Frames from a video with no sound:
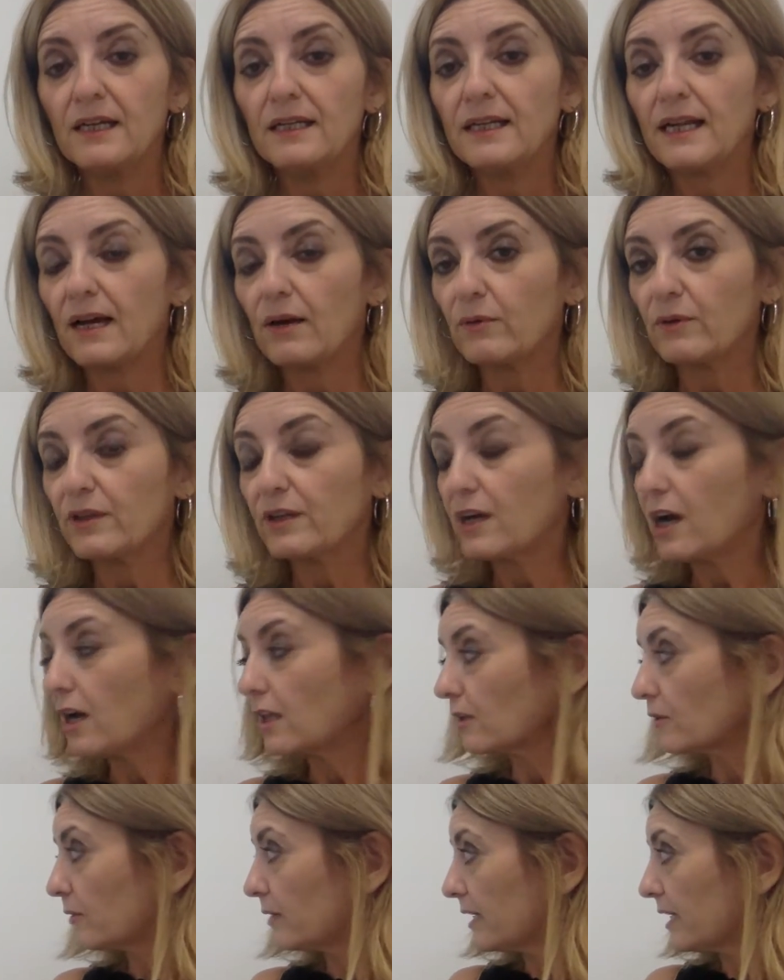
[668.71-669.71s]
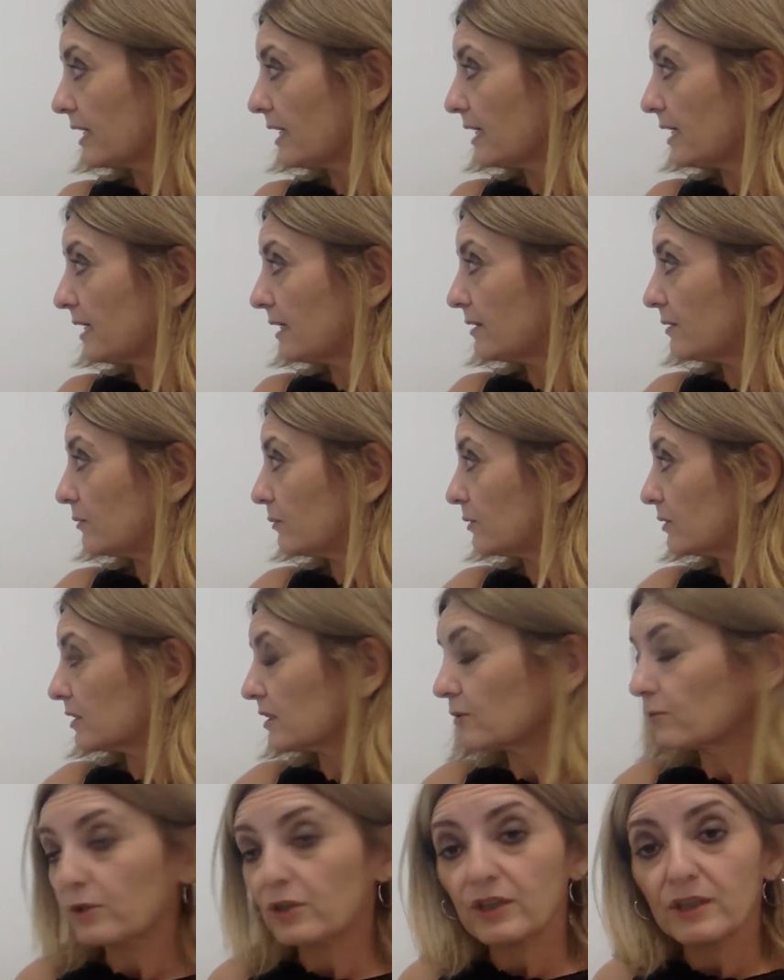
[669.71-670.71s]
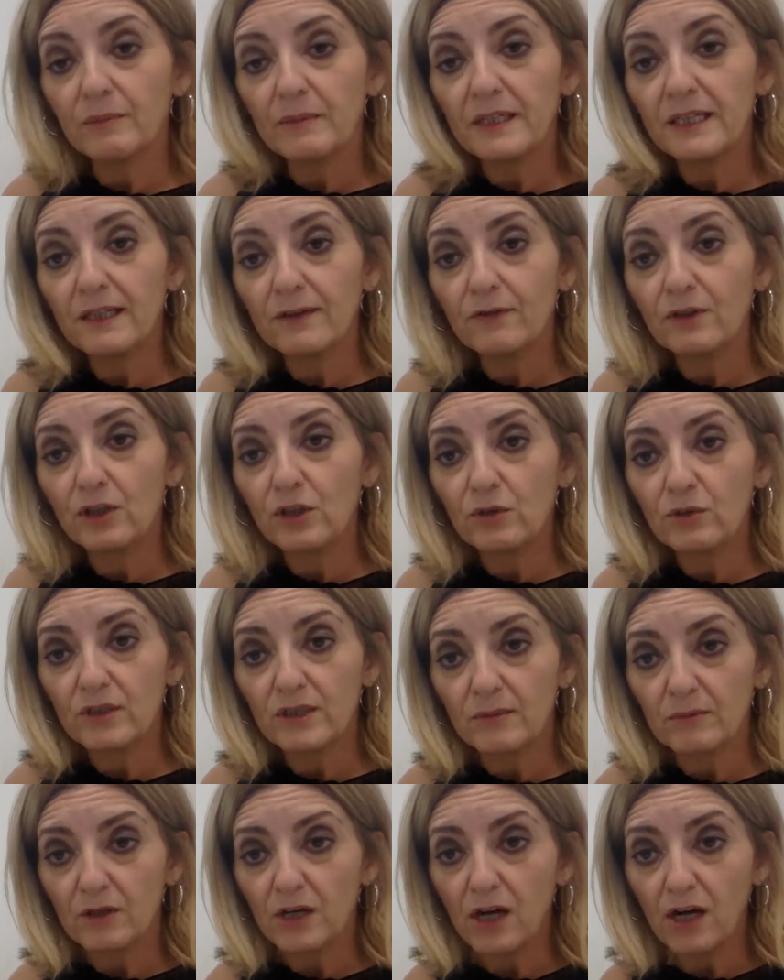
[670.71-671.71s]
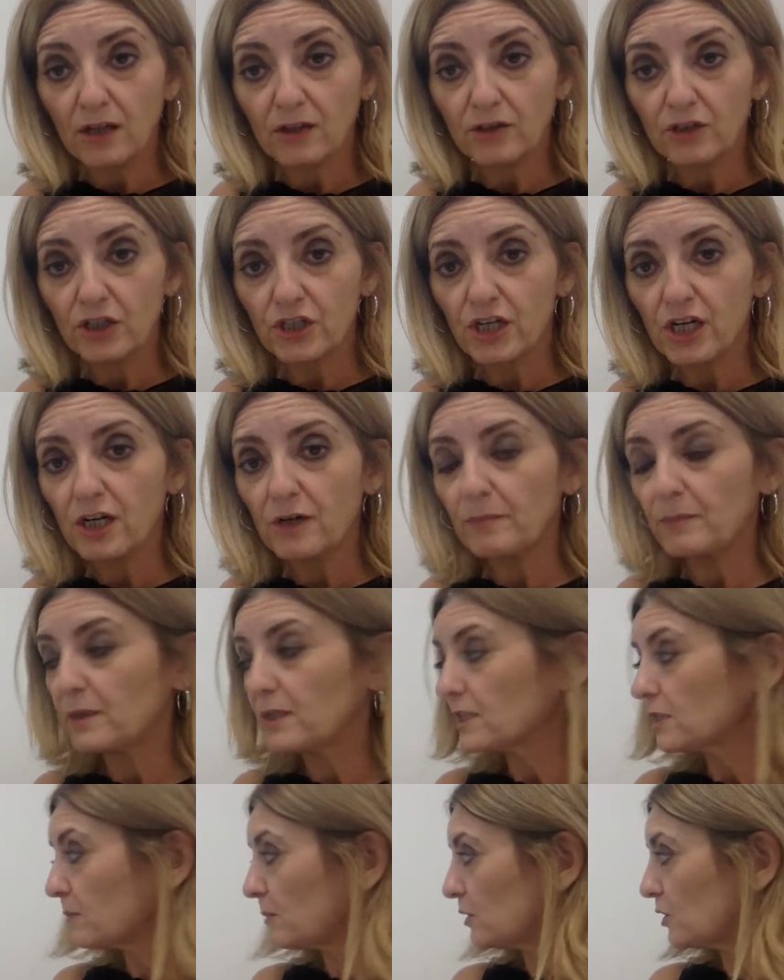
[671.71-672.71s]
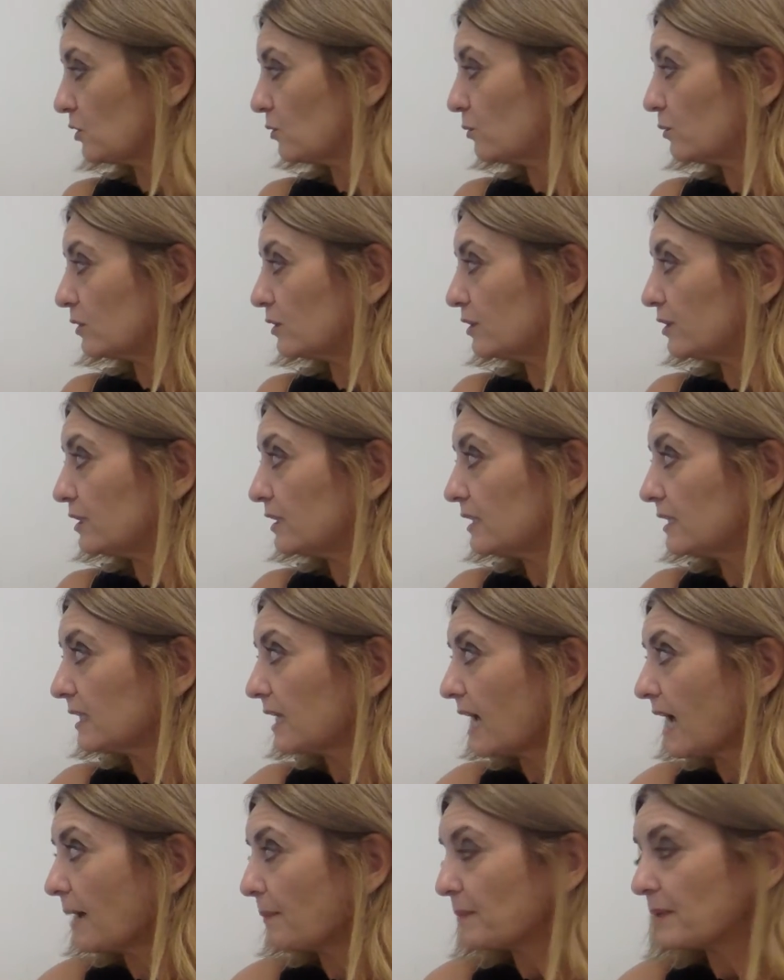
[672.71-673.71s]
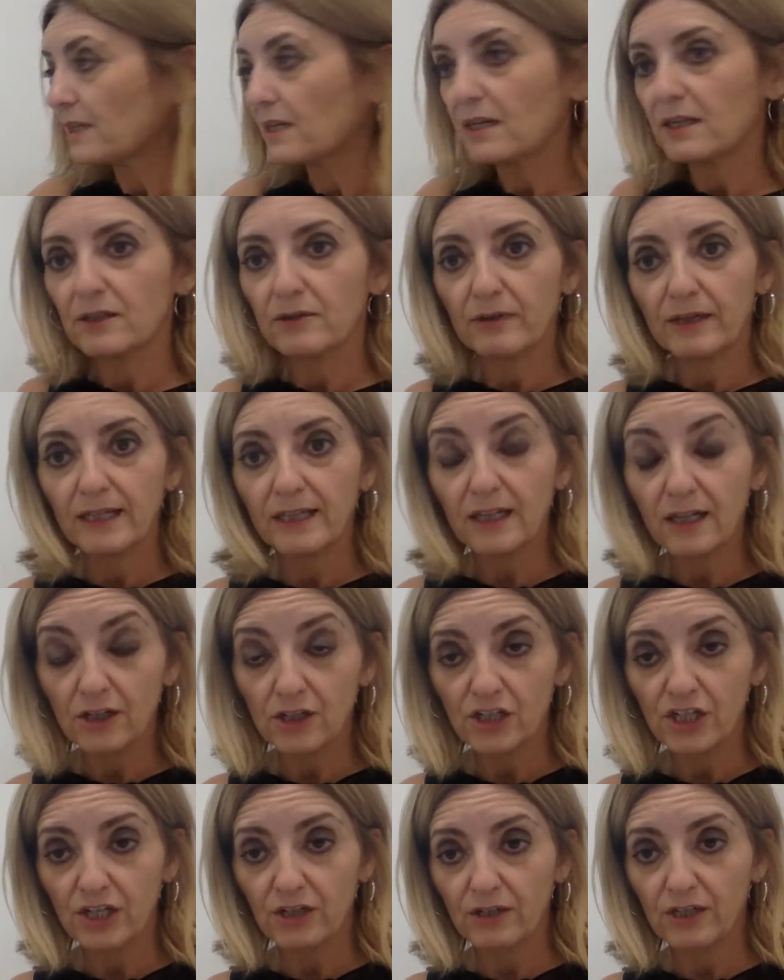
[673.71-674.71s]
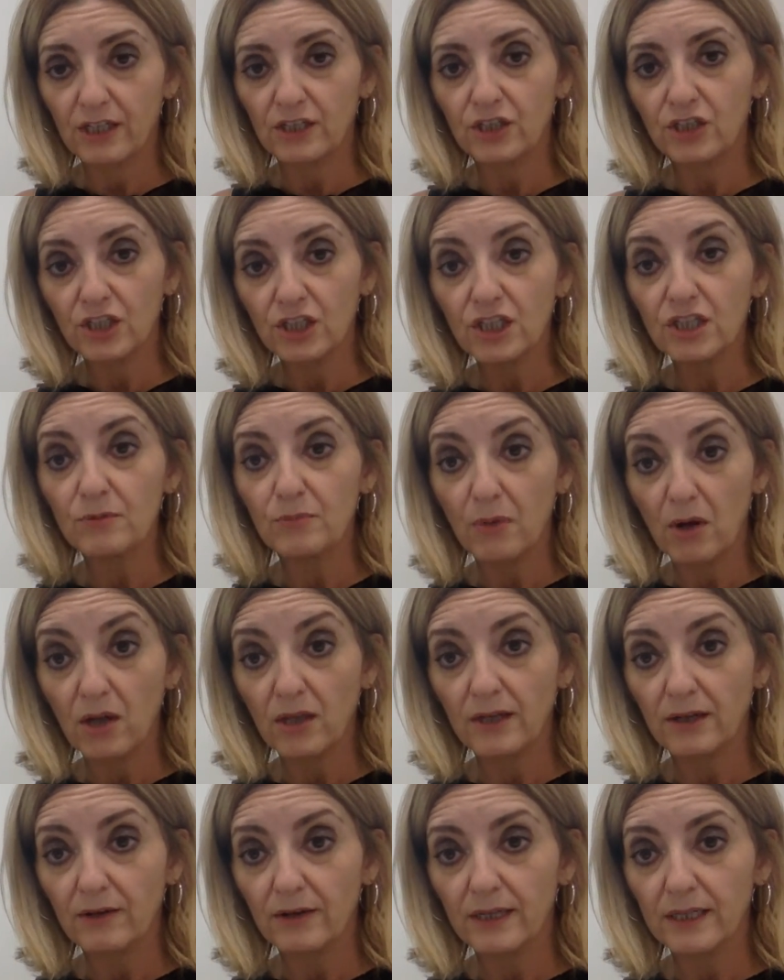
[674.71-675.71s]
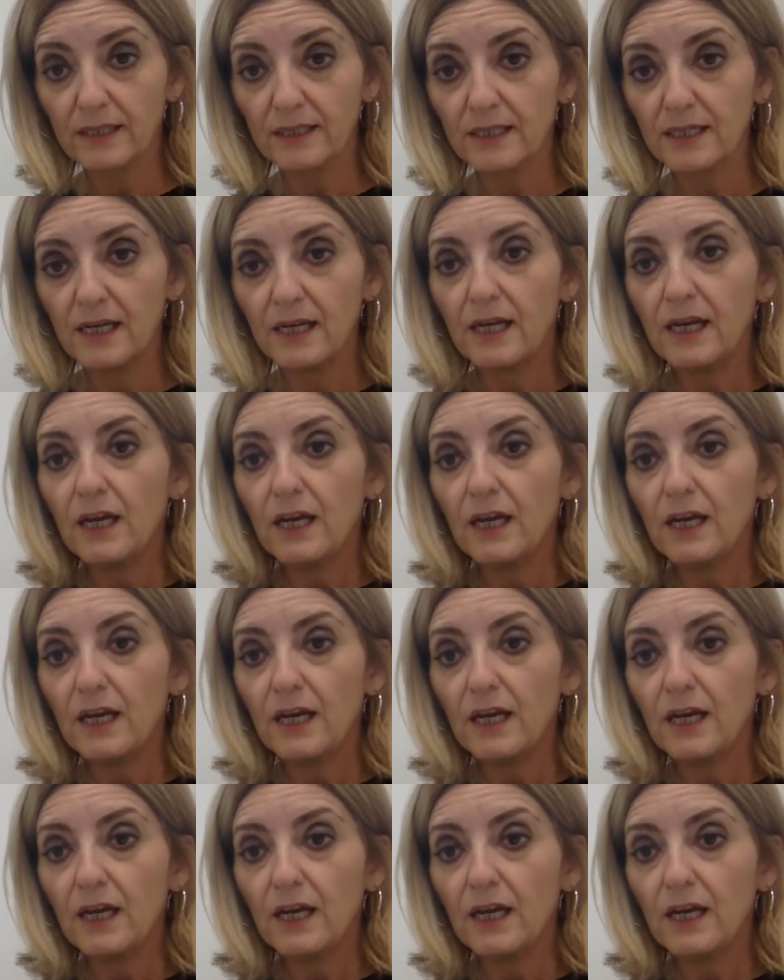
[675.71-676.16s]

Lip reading: Now with coloring in, we're going to be giving you some colored Sharpies, but you will not be coloring large areas, just small areas.